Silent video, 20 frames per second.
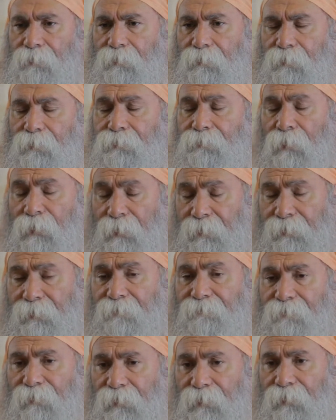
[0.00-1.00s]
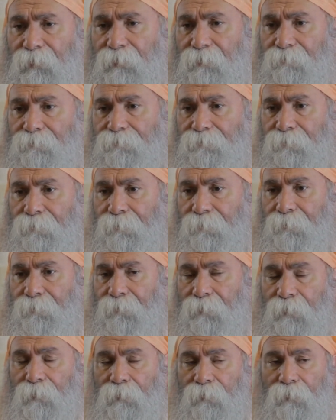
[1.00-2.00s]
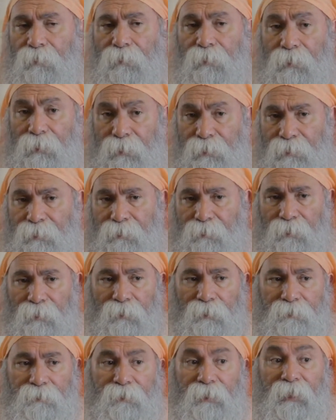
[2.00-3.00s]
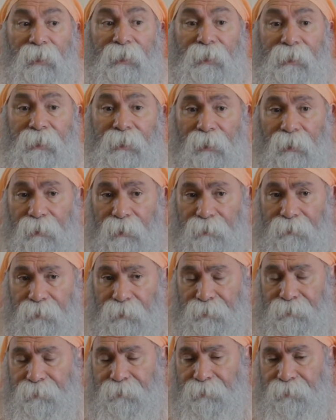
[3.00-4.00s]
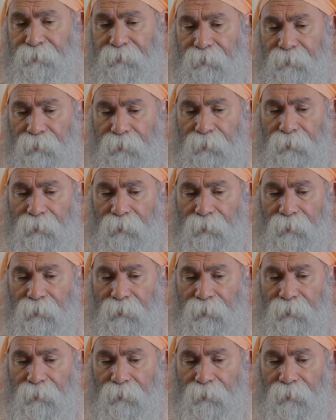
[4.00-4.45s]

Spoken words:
is relatively easy, is clear at least.